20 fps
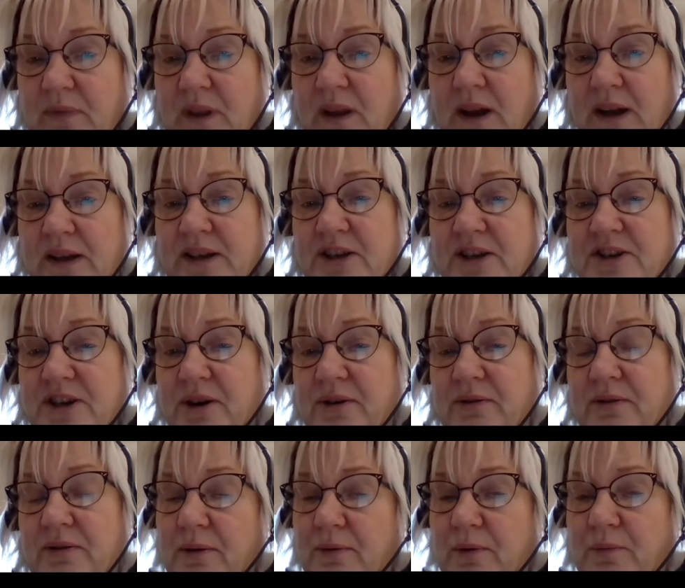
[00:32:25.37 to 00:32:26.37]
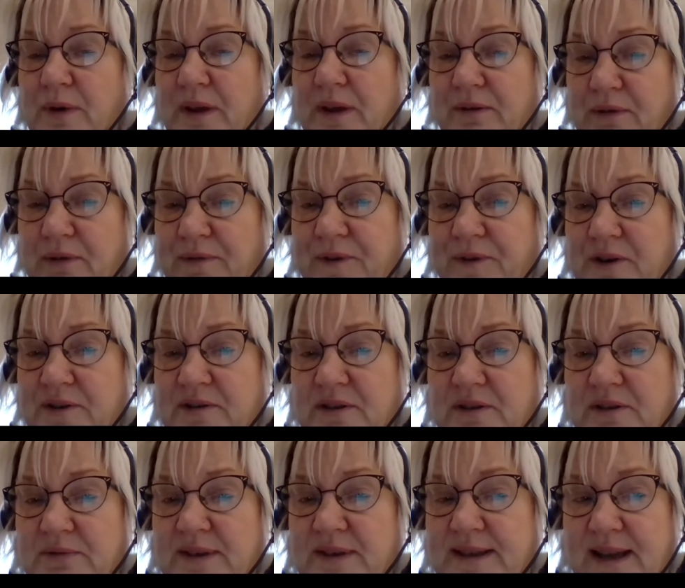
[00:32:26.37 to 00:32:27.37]
And you don't, with a refusal
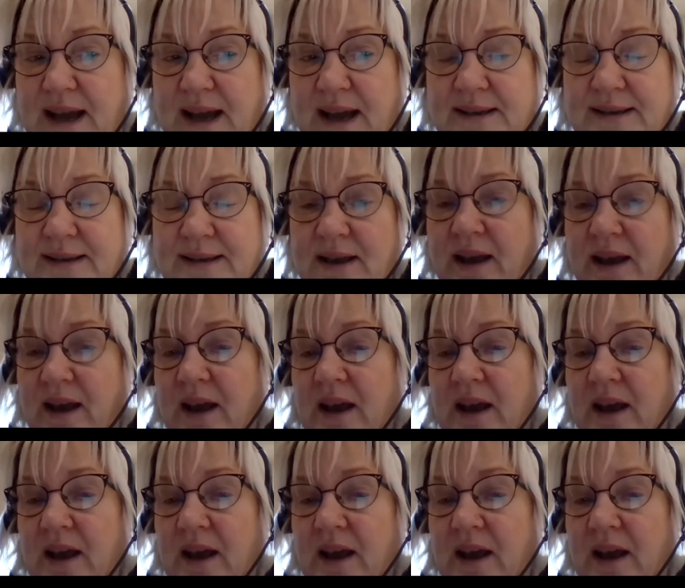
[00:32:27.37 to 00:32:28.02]
to assess,